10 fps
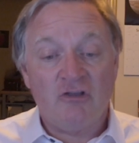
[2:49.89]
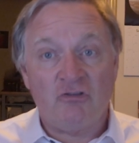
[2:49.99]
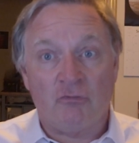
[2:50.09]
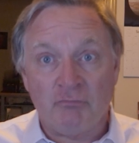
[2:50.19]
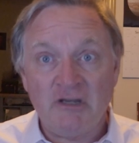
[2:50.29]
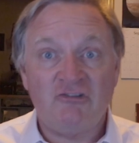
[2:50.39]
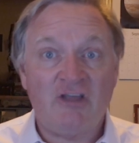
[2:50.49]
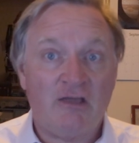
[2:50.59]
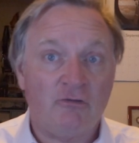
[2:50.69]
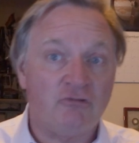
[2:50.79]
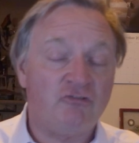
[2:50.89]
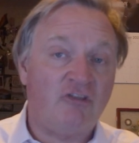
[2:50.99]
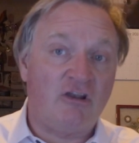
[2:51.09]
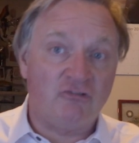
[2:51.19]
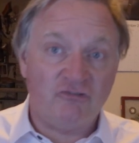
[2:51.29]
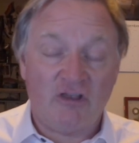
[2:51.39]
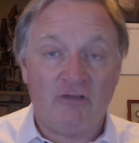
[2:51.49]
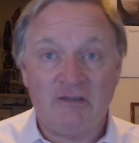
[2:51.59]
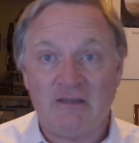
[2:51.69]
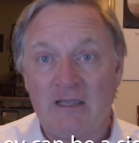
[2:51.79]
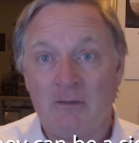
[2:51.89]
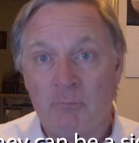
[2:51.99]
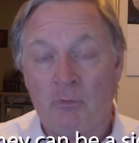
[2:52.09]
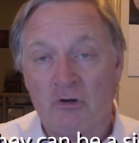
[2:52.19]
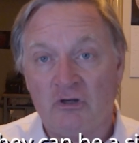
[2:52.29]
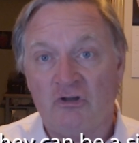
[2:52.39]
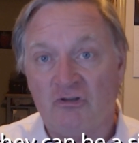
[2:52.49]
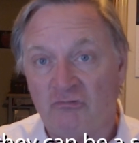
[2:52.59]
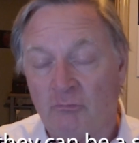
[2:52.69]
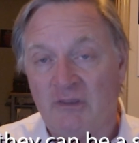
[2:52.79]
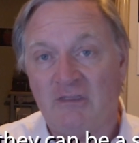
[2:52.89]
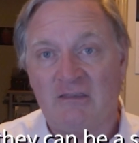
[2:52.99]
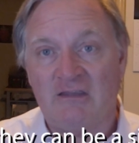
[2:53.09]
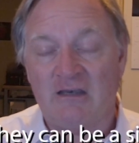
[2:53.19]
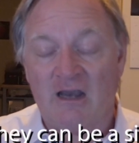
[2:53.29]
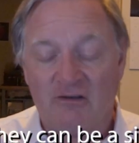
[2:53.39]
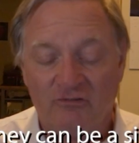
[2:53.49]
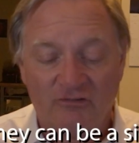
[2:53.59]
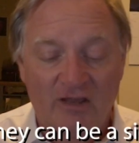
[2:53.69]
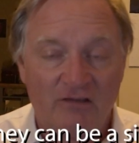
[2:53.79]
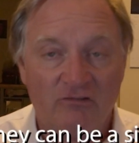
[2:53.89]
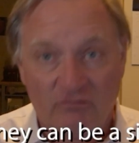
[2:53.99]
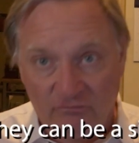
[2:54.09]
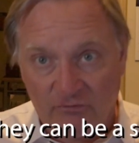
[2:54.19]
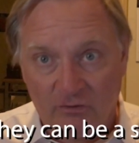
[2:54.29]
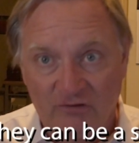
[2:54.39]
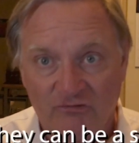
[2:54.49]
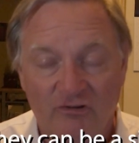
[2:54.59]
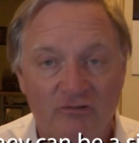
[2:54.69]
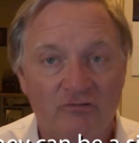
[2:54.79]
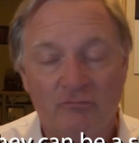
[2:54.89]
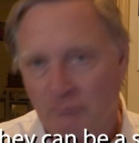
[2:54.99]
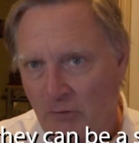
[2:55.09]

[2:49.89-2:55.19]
the retailers that are selling the import goods within the United States, for instance.